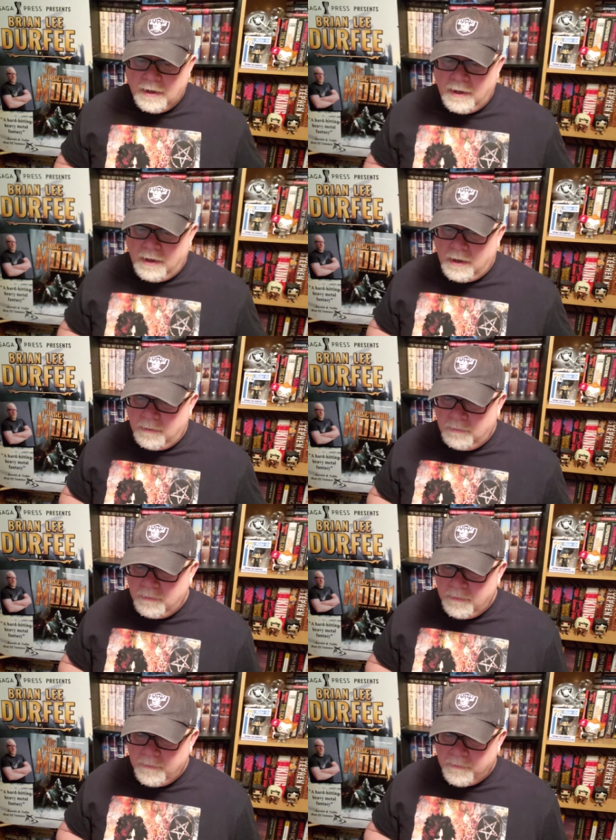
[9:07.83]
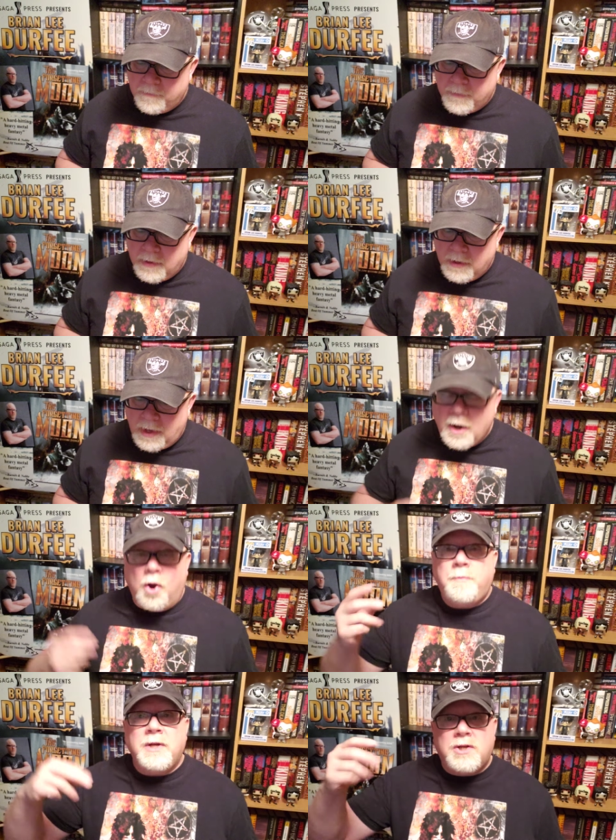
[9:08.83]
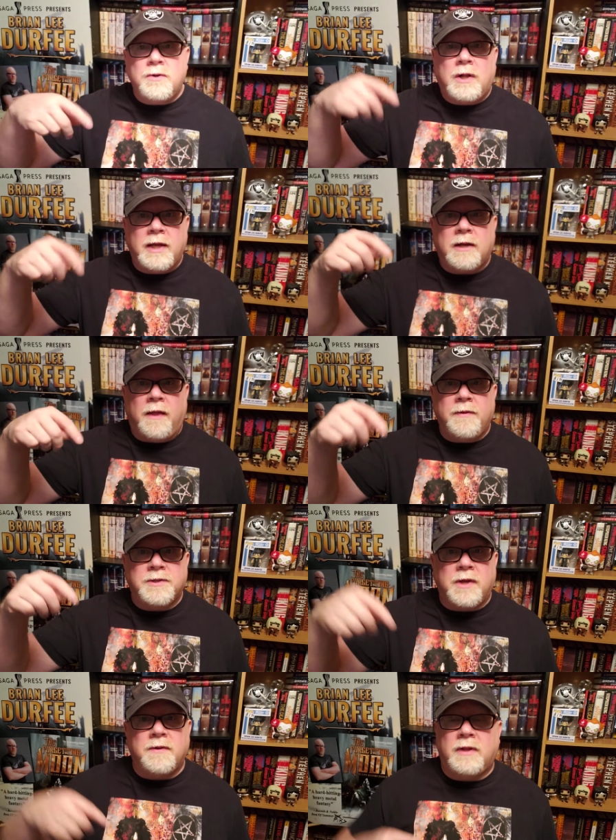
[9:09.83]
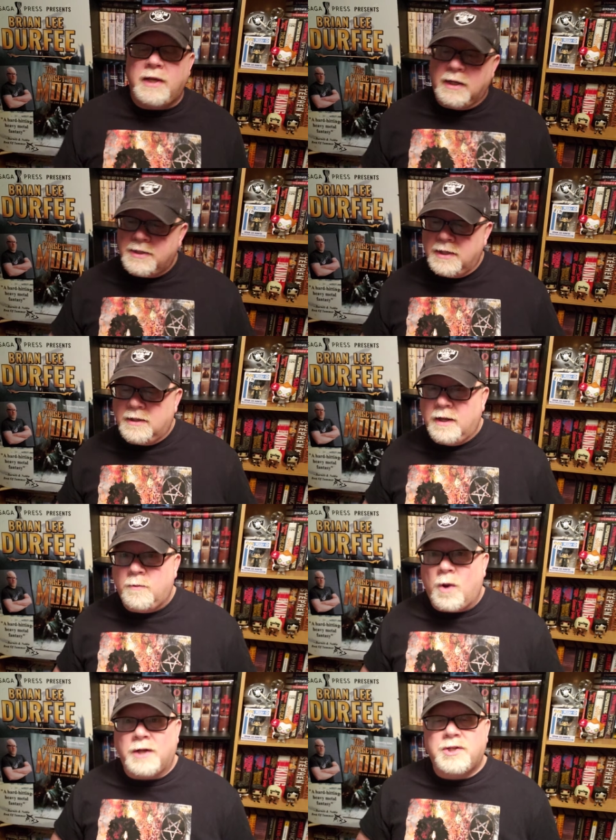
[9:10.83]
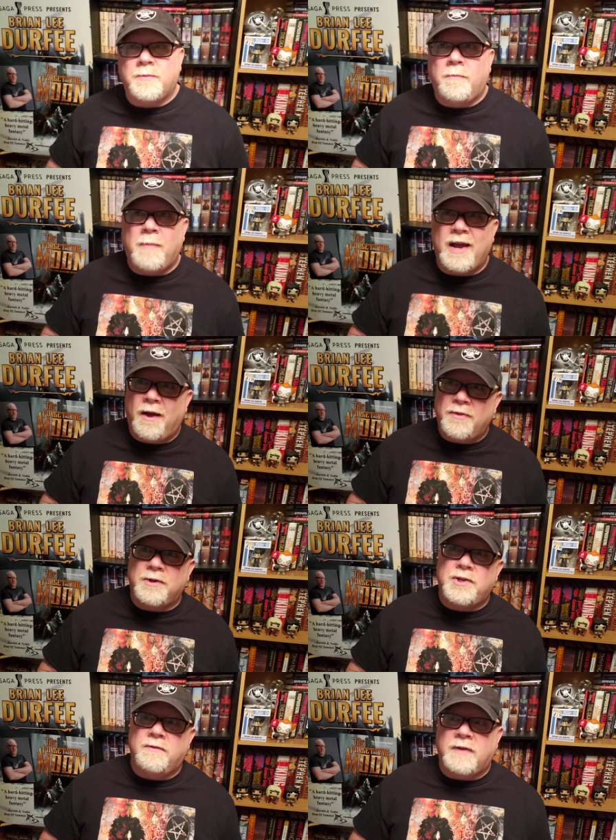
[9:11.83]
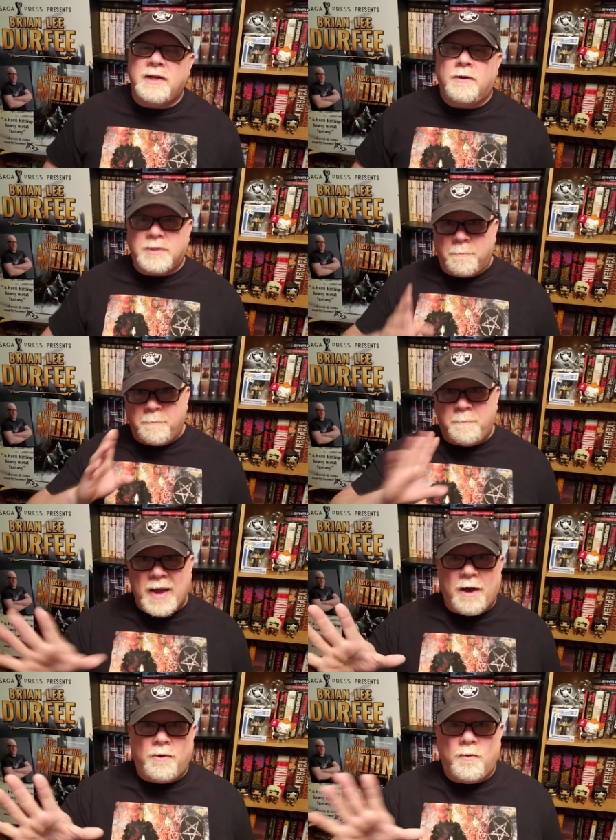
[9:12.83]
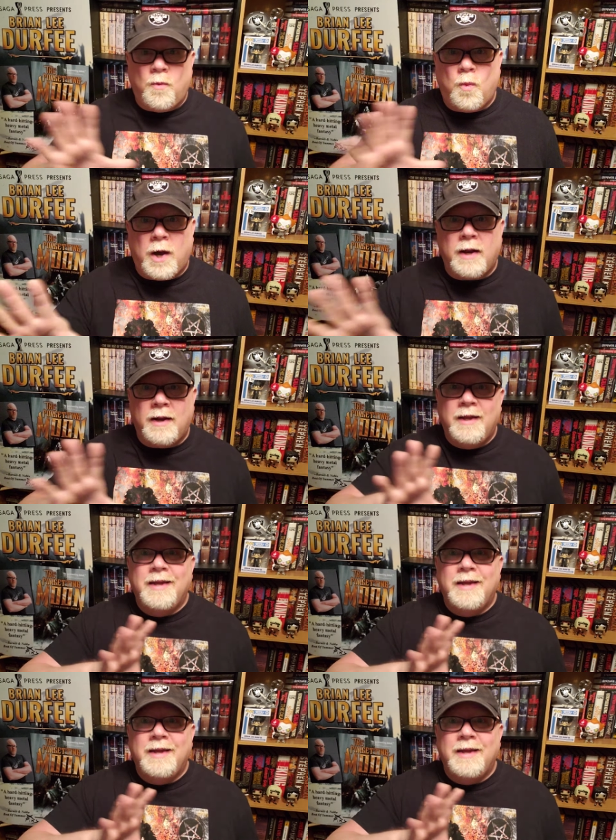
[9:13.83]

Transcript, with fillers: Um, and I hope you do click on those other links and, and watch my other two videos about what